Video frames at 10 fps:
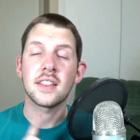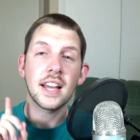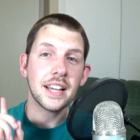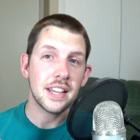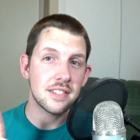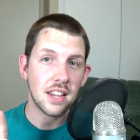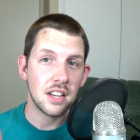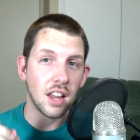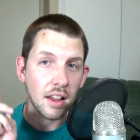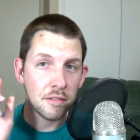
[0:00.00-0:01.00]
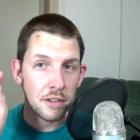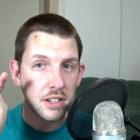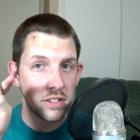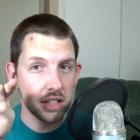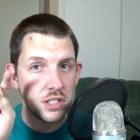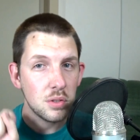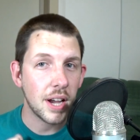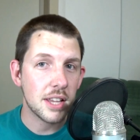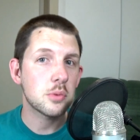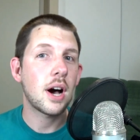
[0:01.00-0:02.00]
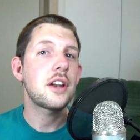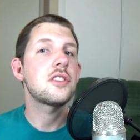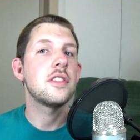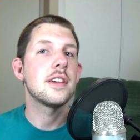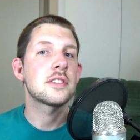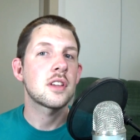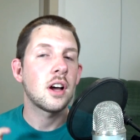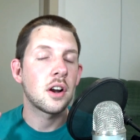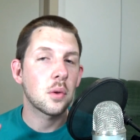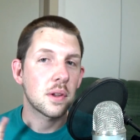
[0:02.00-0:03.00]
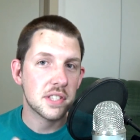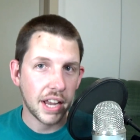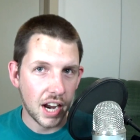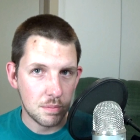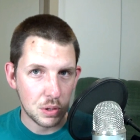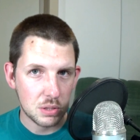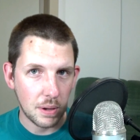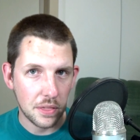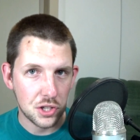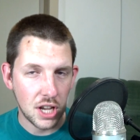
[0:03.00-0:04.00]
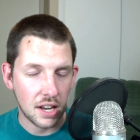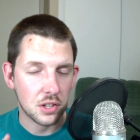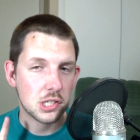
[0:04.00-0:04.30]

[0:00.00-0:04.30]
Like I said, I figure that you guys watching this are the ones that care most about the channel,